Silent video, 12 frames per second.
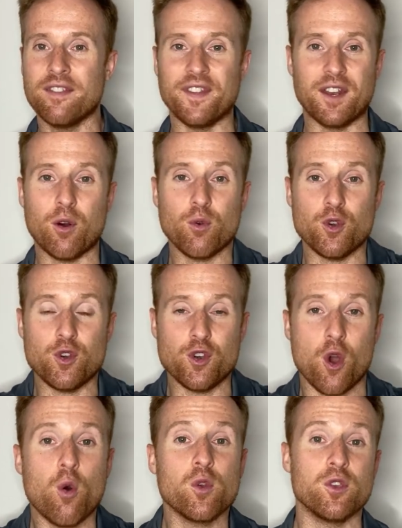They don't
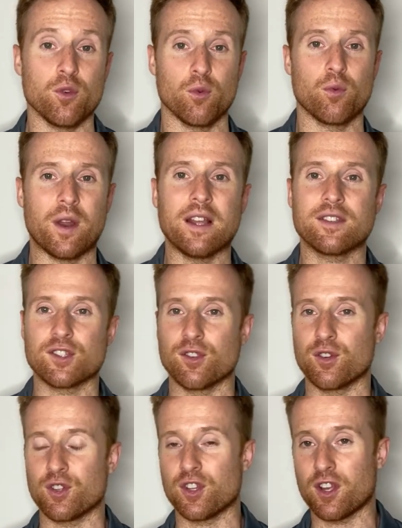know you, right? So
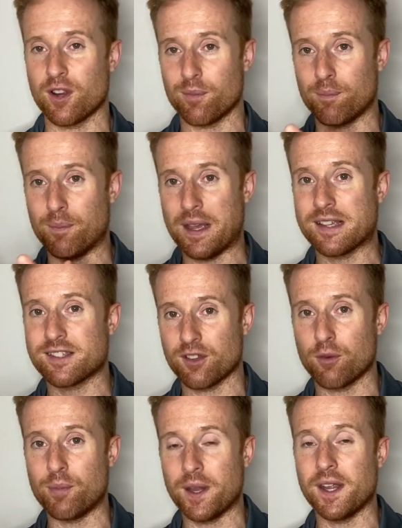they're gonna base
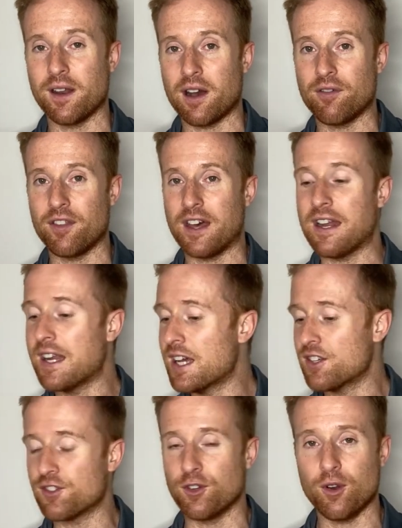their opinion off of that.
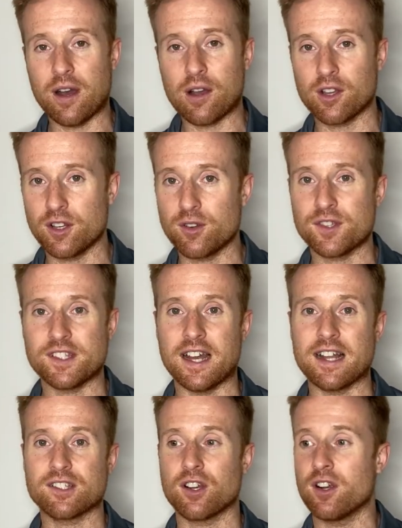So know how good your
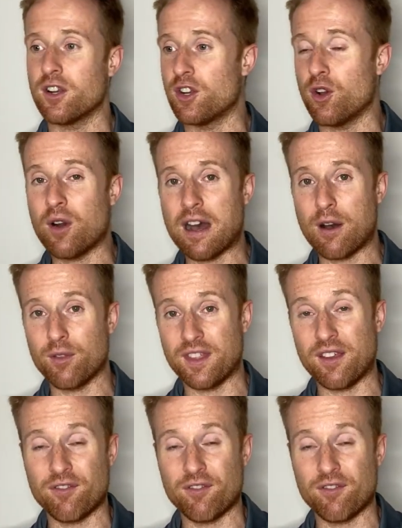stats are, know how they